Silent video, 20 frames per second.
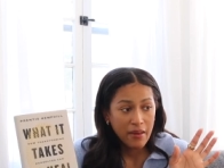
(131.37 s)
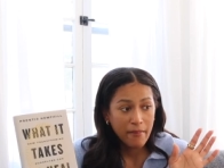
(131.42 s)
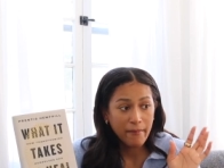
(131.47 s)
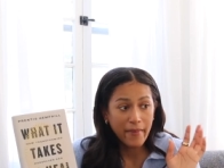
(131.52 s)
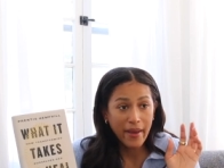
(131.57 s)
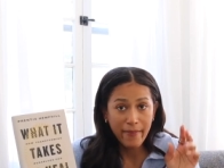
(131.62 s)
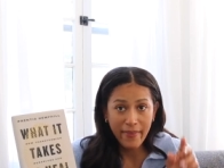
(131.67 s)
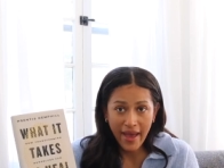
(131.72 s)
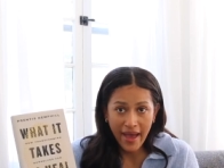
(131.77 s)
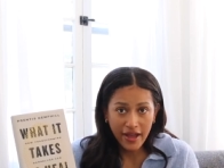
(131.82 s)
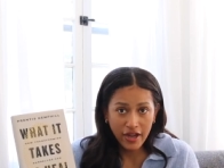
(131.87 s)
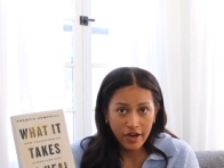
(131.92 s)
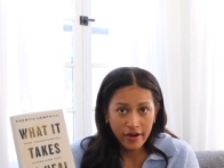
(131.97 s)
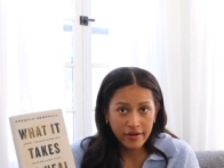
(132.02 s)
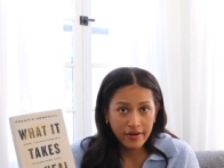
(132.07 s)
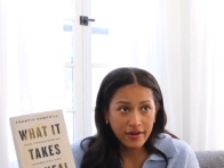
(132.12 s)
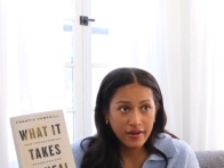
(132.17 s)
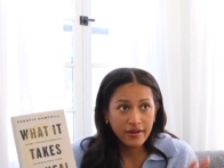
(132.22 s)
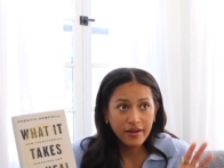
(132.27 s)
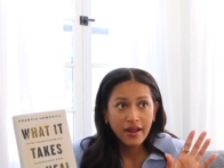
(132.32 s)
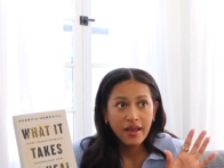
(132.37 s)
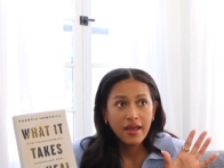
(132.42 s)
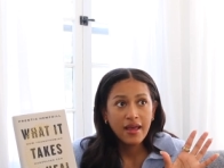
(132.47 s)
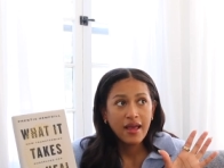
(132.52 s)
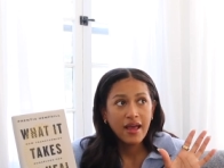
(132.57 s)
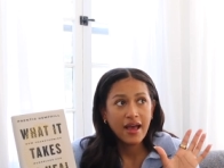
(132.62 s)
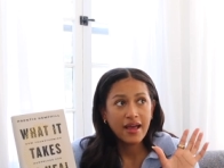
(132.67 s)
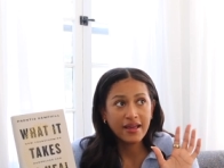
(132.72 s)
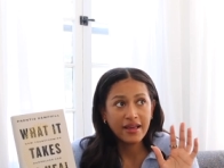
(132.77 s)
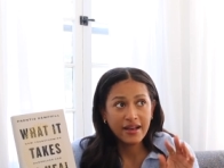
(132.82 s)
My back hurt,
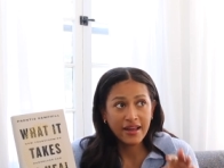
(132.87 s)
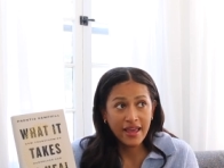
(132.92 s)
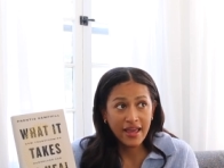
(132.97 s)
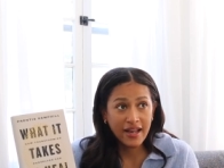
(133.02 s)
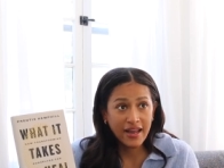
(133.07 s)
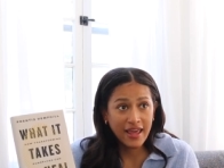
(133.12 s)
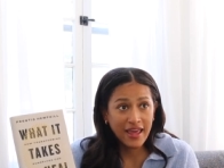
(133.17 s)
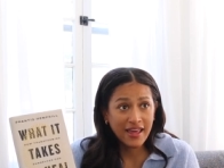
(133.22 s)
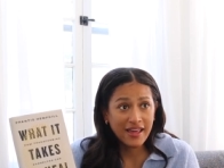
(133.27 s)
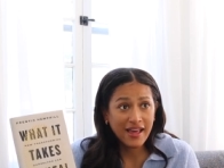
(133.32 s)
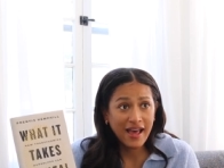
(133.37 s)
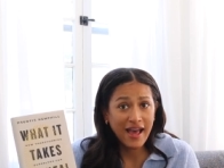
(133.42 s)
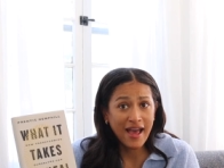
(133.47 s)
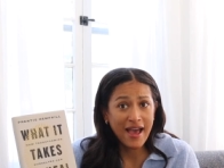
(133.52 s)
I got a headache,